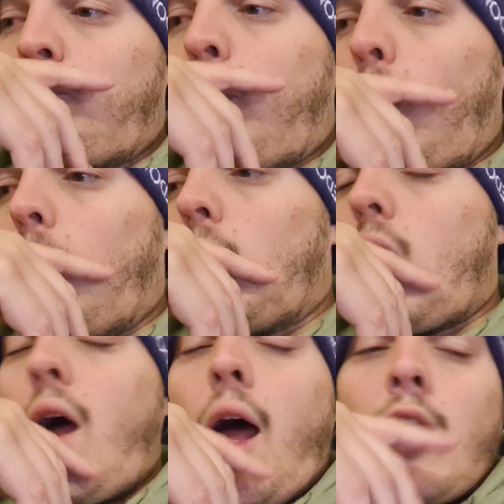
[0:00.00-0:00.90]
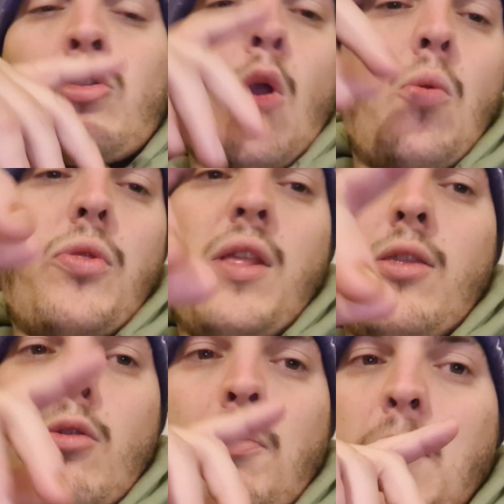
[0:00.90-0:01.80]
But I don't
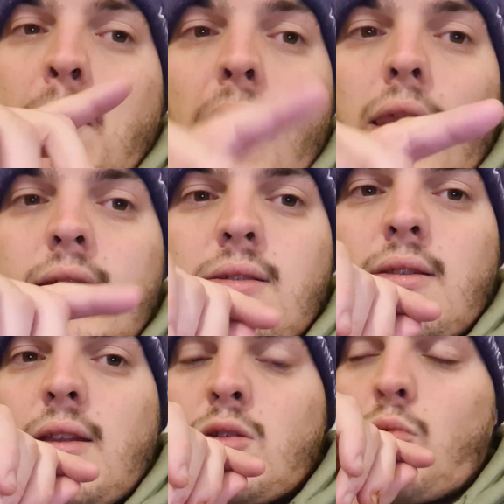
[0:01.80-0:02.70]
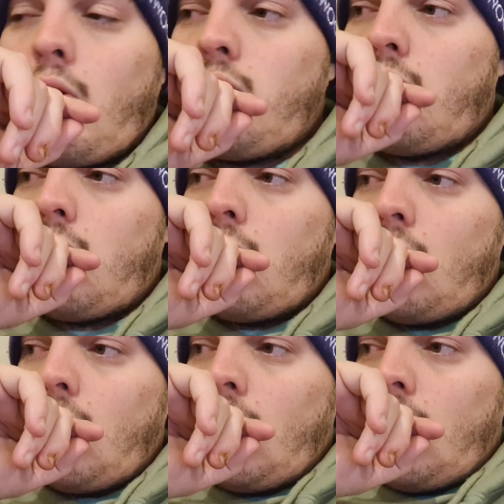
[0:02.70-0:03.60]
think there'll be penalties in this one.
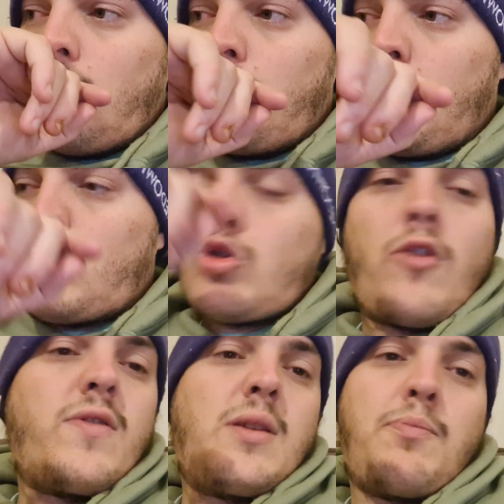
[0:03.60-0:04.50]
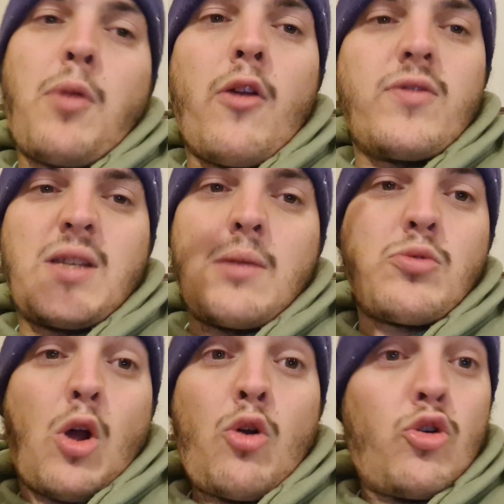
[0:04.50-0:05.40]
Because obviously both
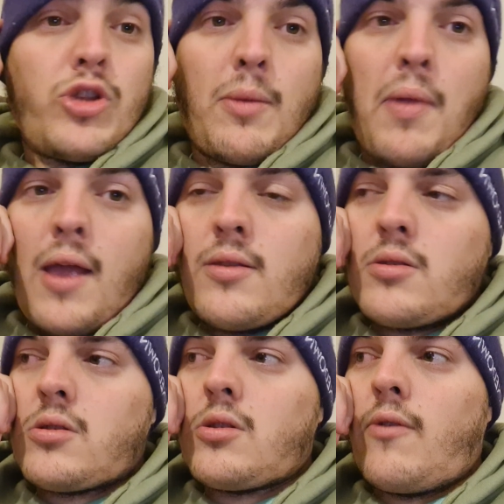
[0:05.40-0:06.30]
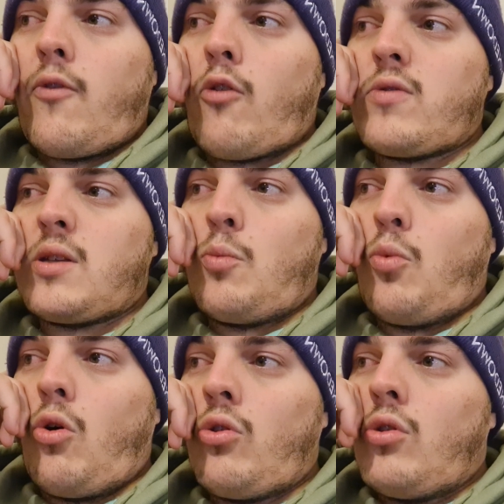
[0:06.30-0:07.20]
teams are good at pens. They've obviously
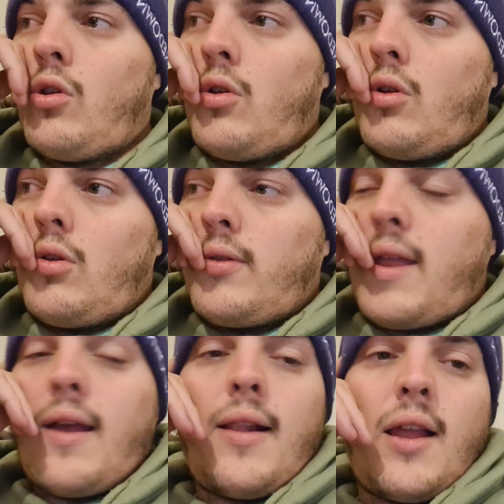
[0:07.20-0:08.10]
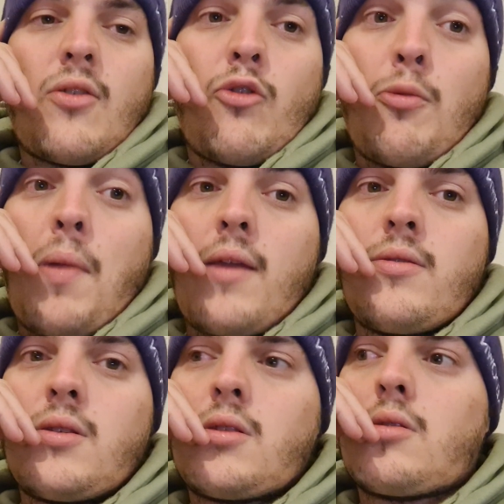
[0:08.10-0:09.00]
won their last few
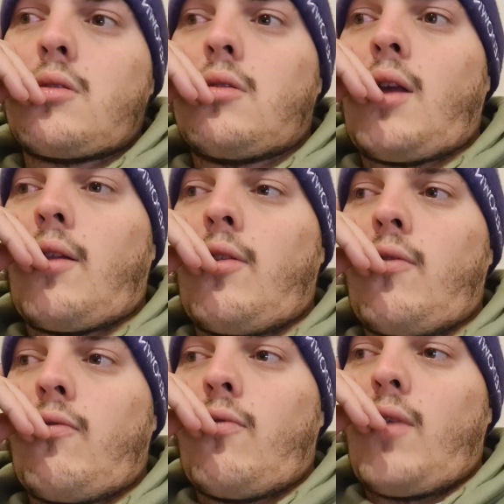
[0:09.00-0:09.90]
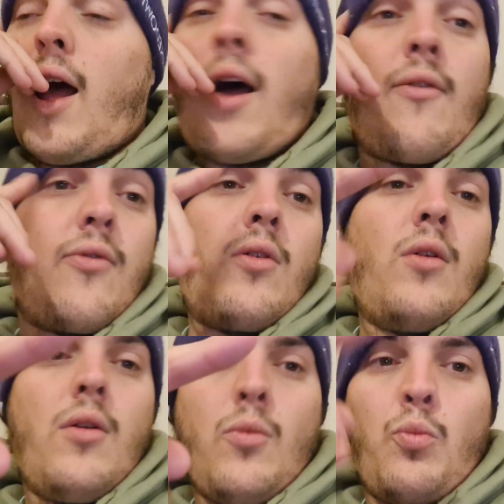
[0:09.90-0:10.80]
pens that they've have
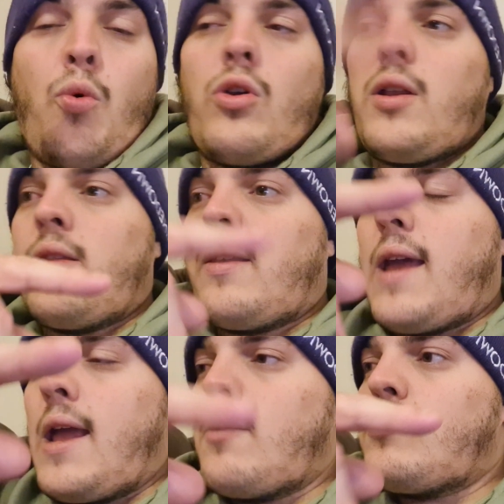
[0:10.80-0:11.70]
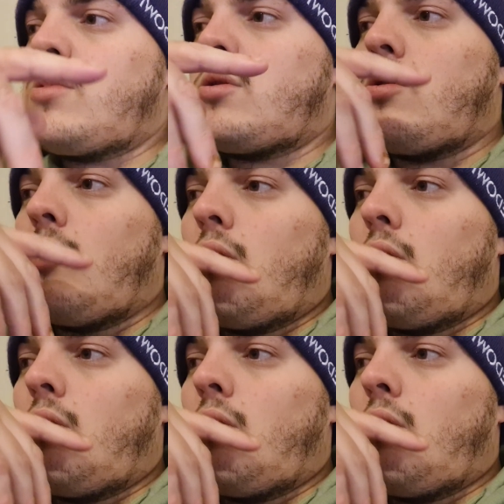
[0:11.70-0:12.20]
won in the games